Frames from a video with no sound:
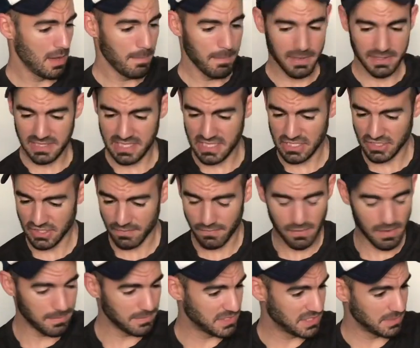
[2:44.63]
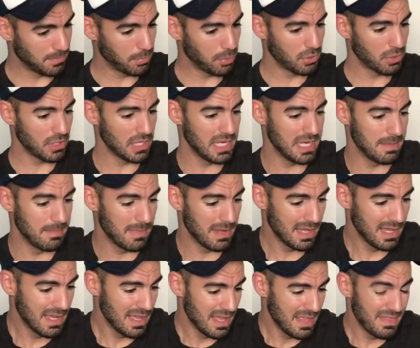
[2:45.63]
But these are from Supreme.
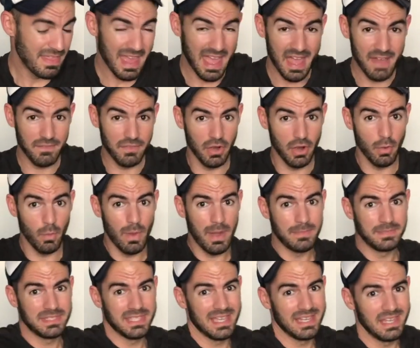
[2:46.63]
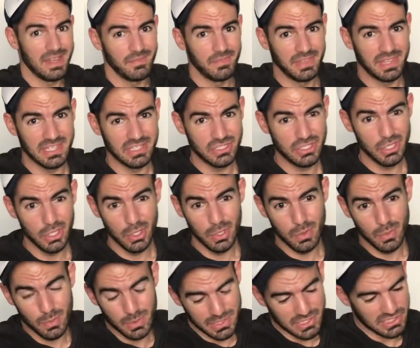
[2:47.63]
They have their own website and everything
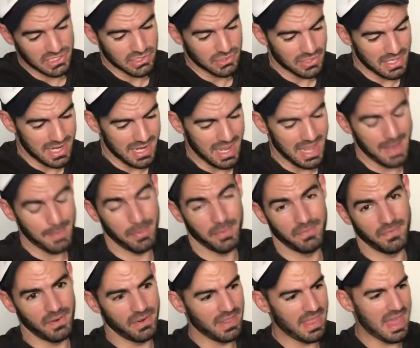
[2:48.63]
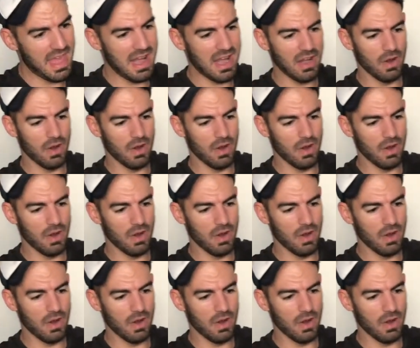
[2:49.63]
too, which is great. I prefer that.